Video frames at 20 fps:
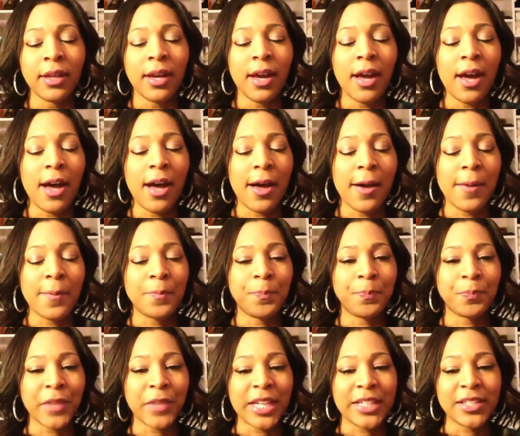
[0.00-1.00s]

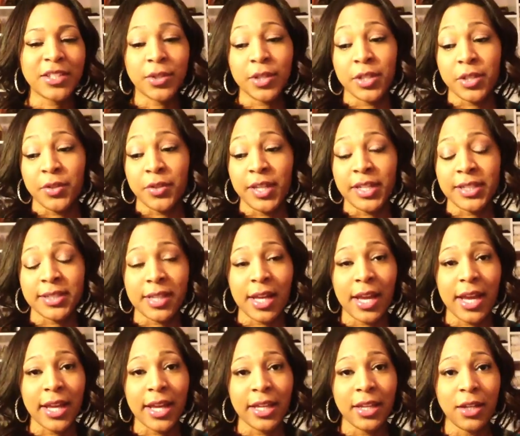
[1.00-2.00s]
And so I do things
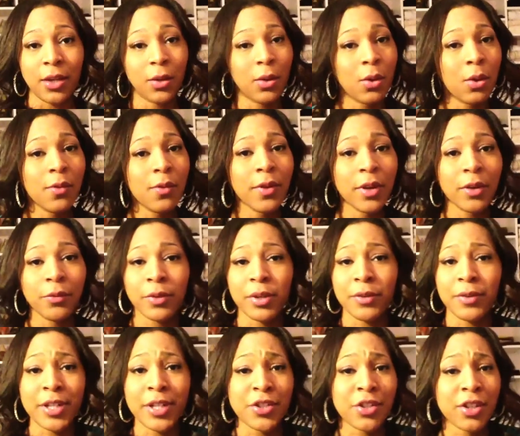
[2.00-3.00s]
like, go over and
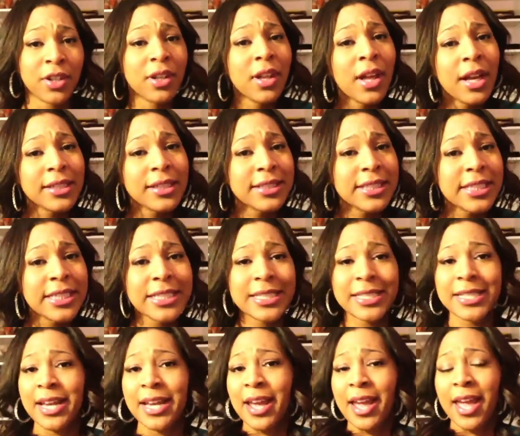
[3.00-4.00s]
rearrange your
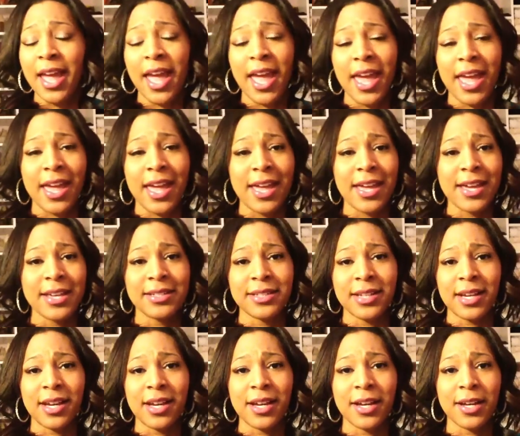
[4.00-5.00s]
closet and,
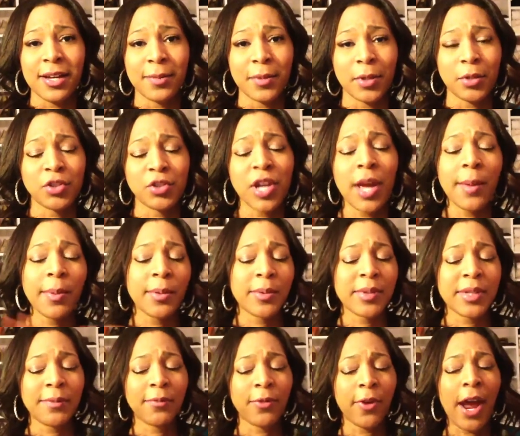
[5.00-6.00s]
go shopping
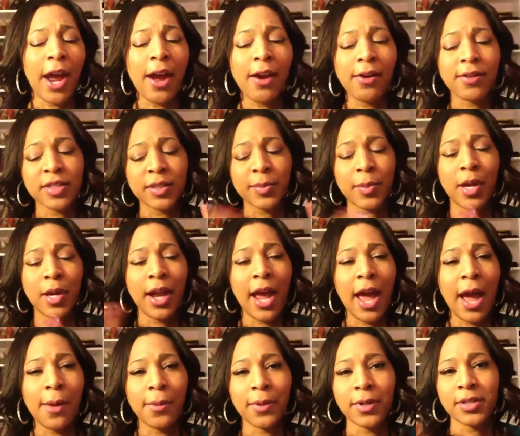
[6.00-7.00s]
with them for hours upon
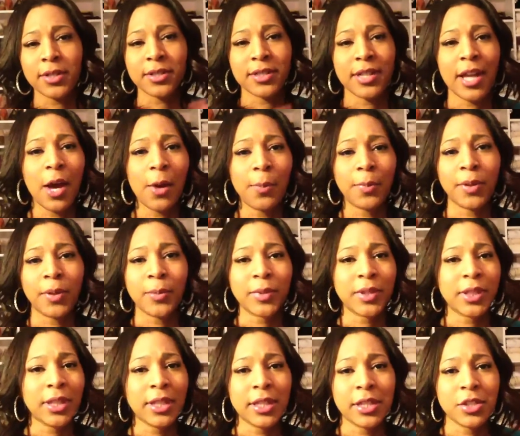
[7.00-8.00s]
hours and help them with
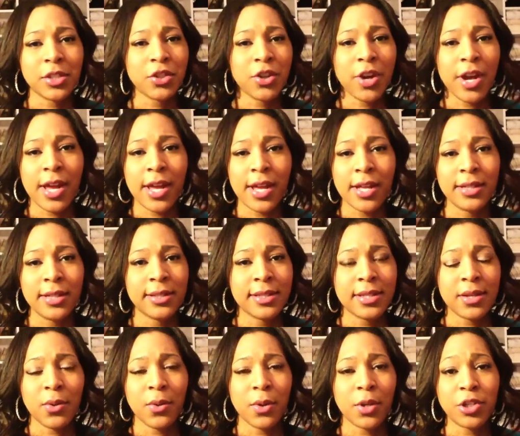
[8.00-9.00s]
the latest
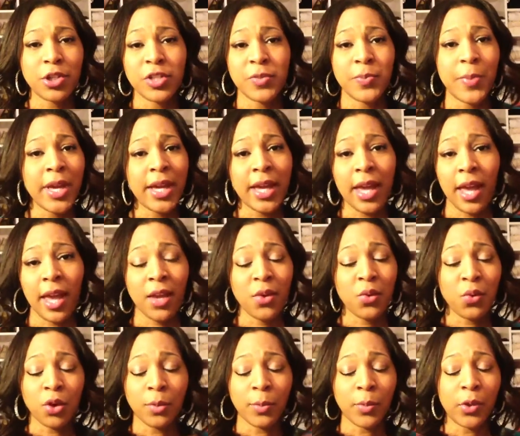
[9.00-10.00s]
trends, or just pick a
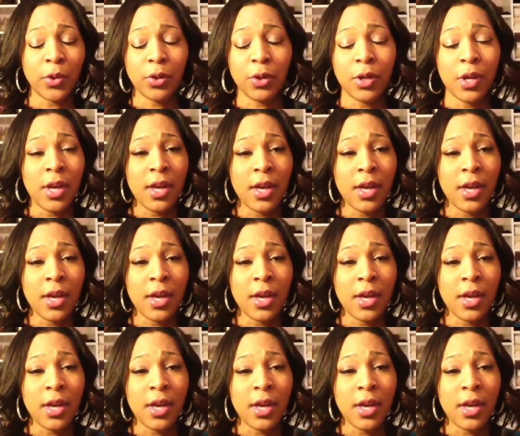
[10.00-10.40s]
normal,